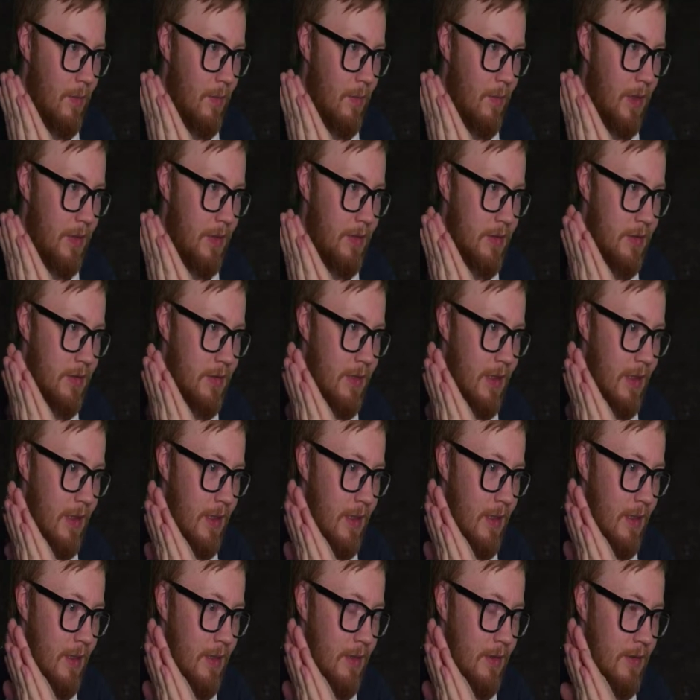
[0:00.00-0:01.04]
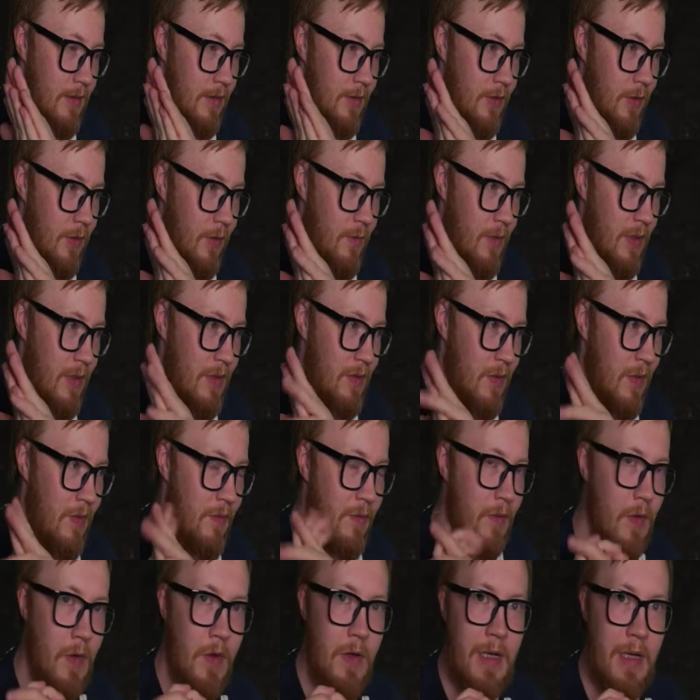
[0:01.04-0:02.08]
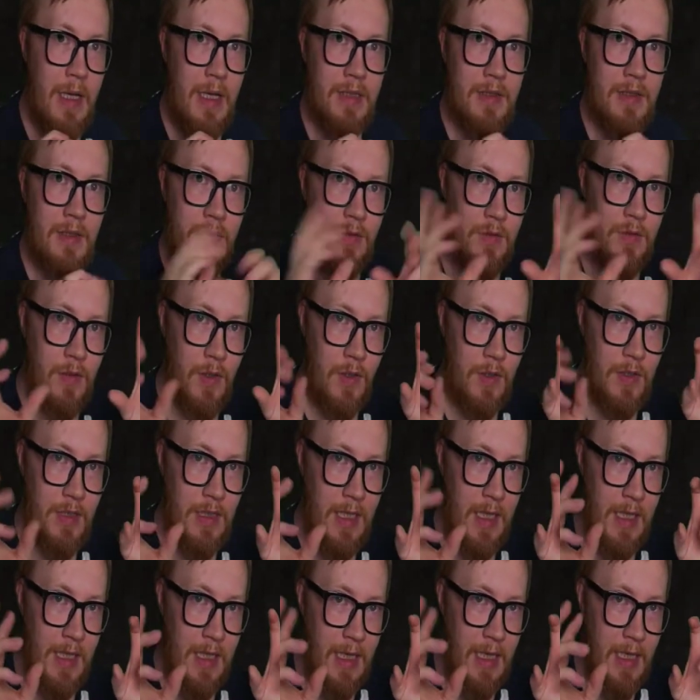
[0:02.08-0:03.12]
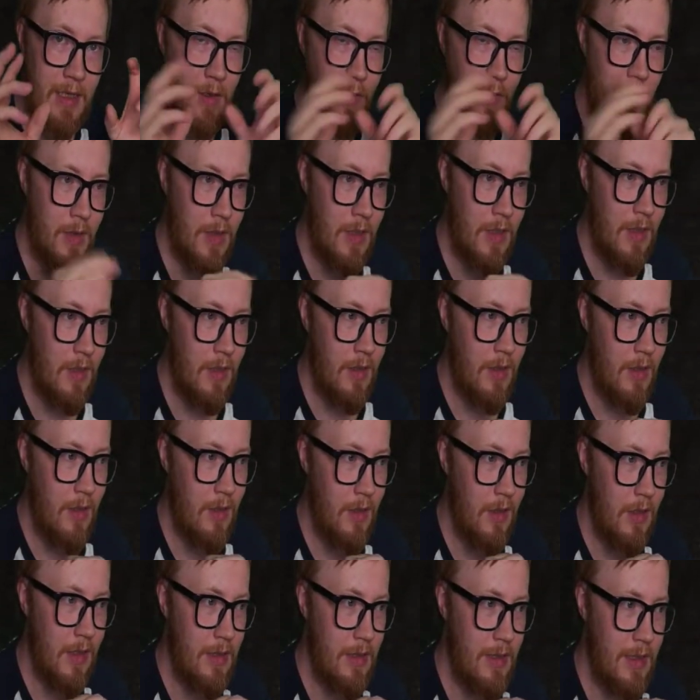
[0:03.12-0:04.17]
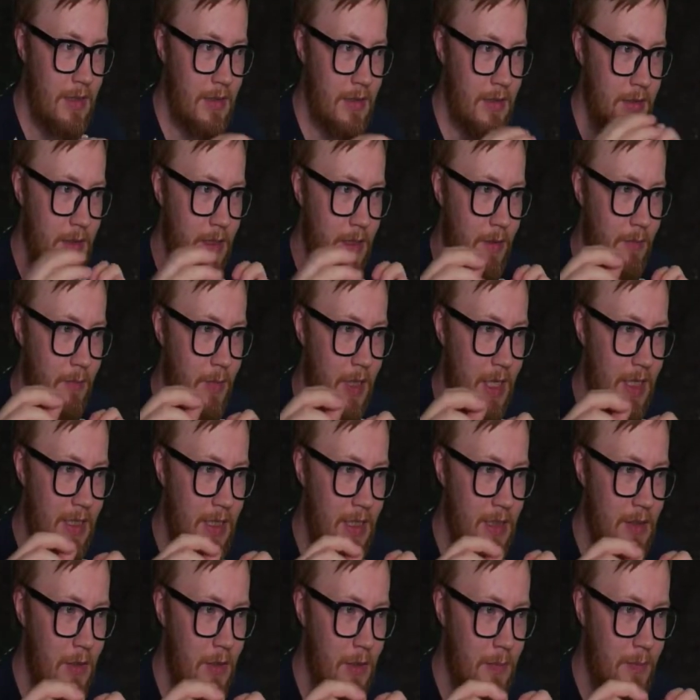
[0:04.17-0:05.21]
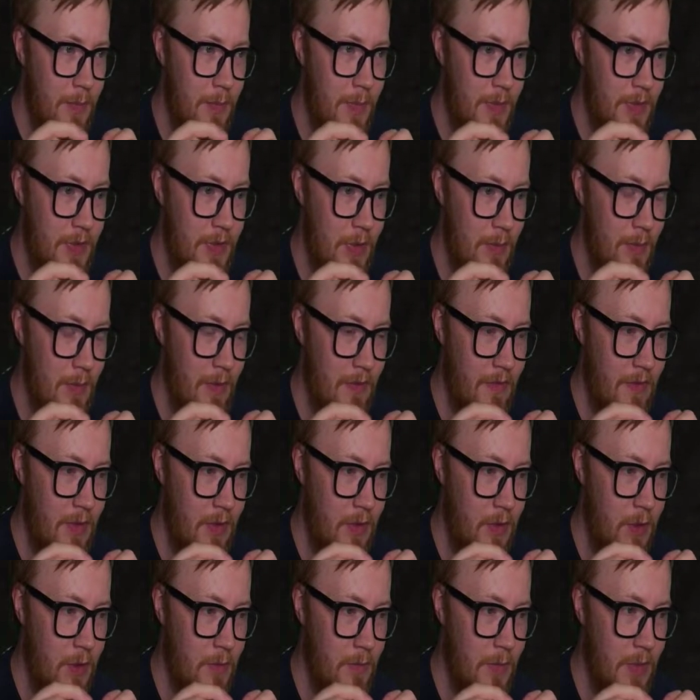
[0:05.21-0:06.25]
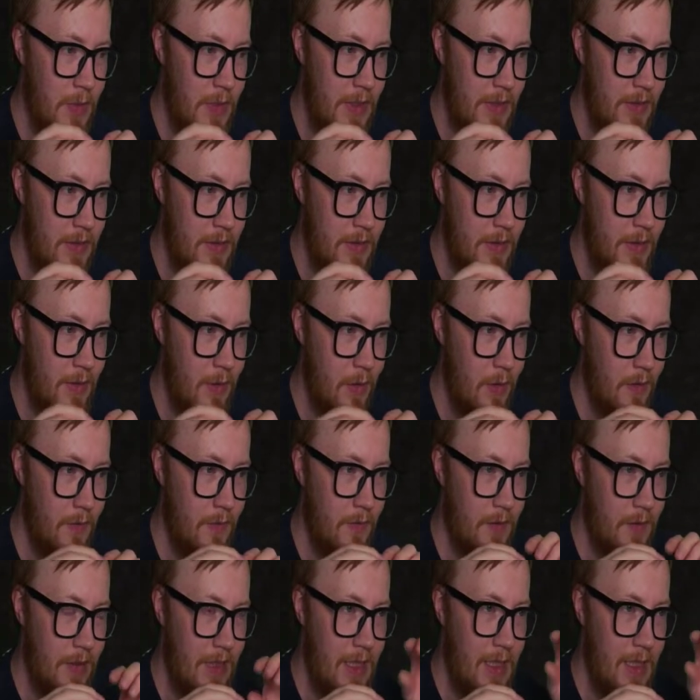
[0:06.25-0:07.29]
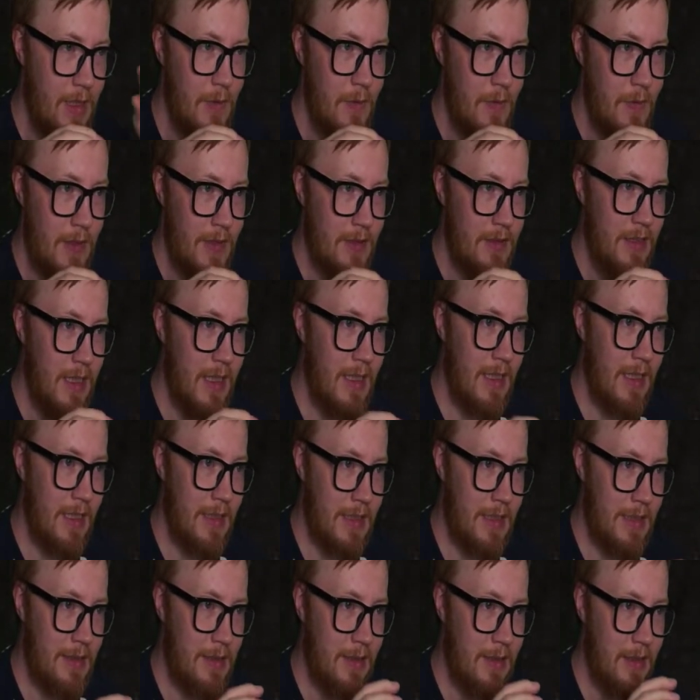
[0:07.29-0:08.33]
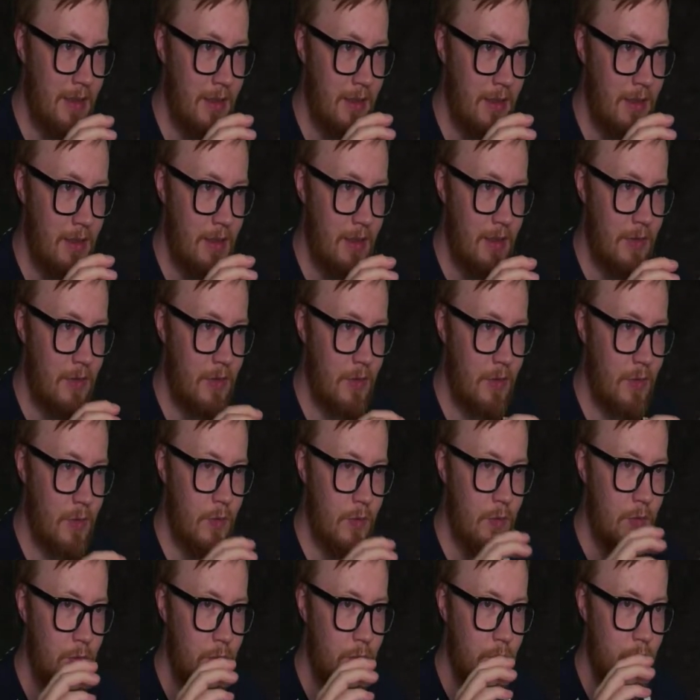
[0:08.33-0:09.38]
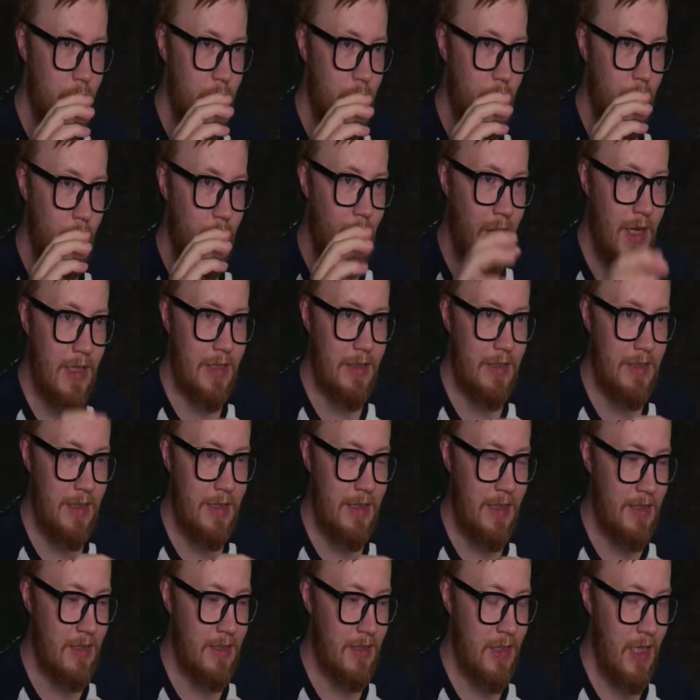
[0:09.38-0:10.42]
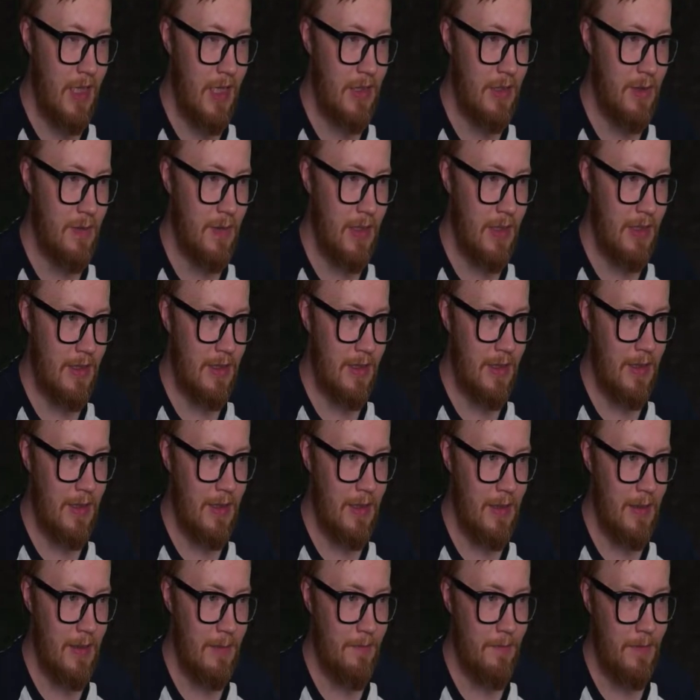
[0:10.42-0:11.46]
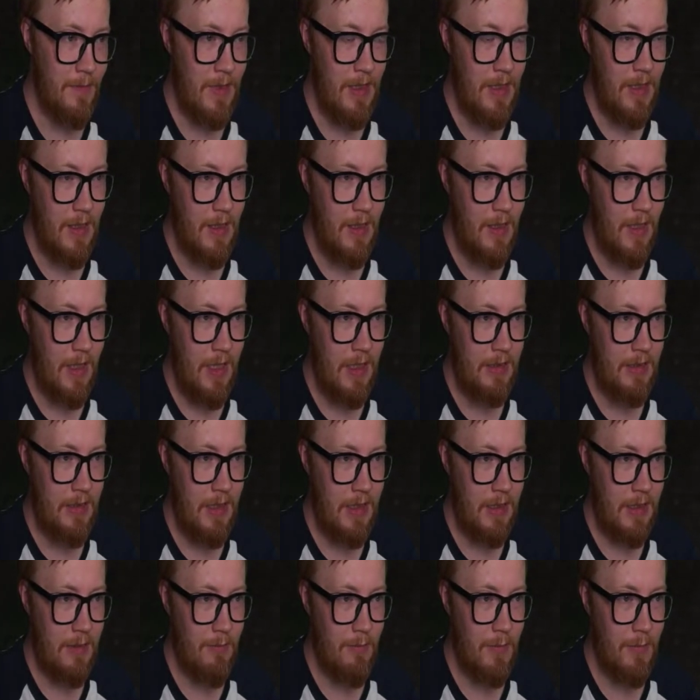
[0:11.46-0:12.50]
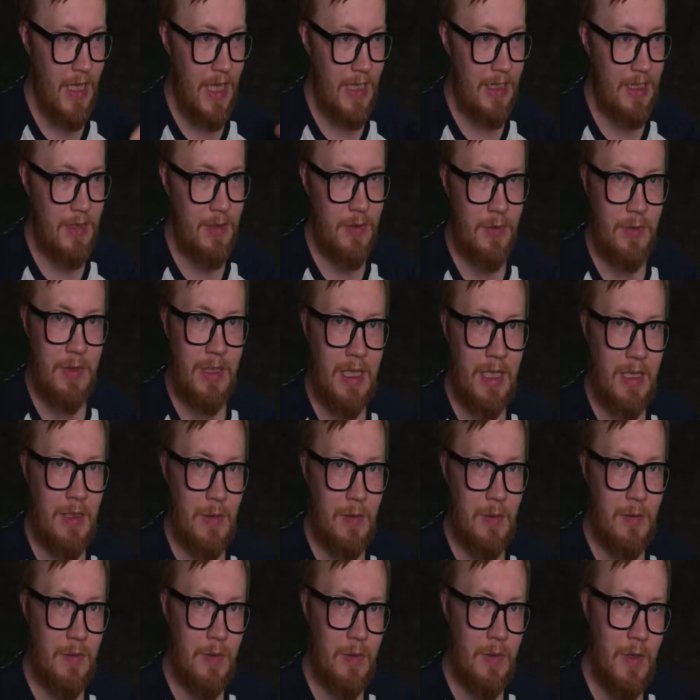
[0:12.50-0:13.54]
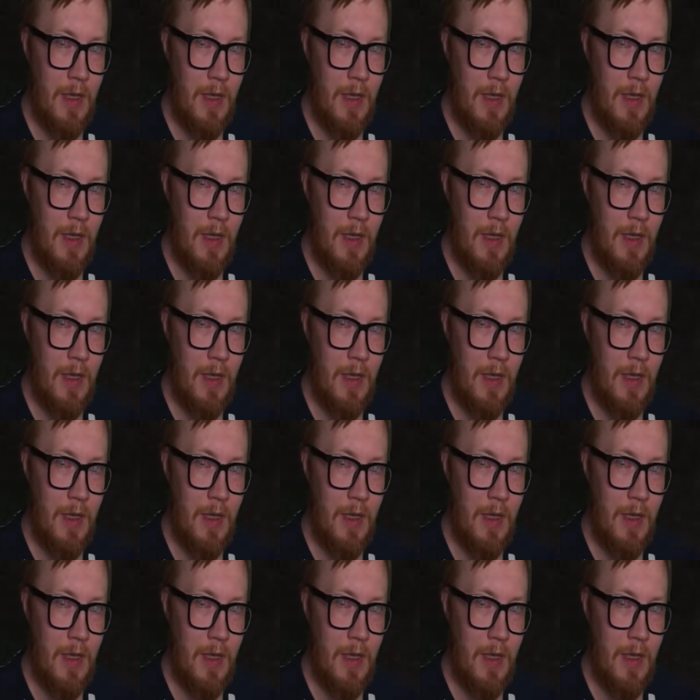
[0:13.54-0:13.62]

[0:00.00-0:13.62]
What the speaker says: what some will refer as dirty yellow. It is breaking up some of the components of yellow and taking it to white. It is kind of like adding black to yellow.